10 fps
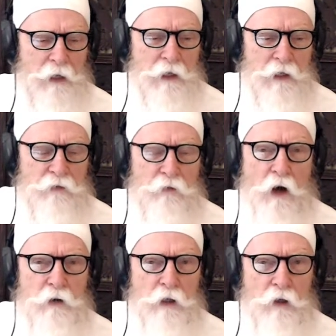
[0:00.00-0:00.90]

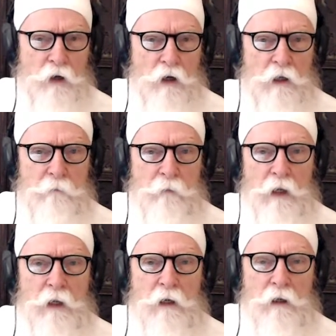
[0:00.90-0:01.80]
father-in-law,
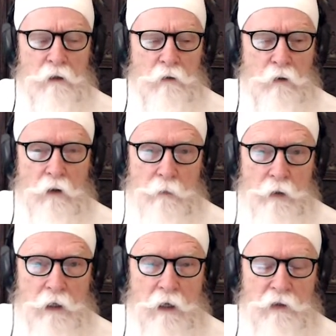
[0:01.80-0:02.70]
Guru Amar
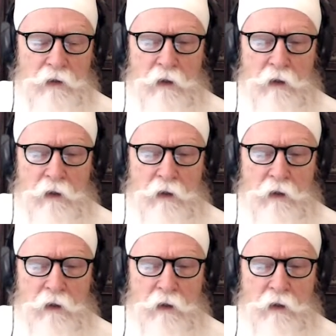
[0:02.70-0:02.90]
Das,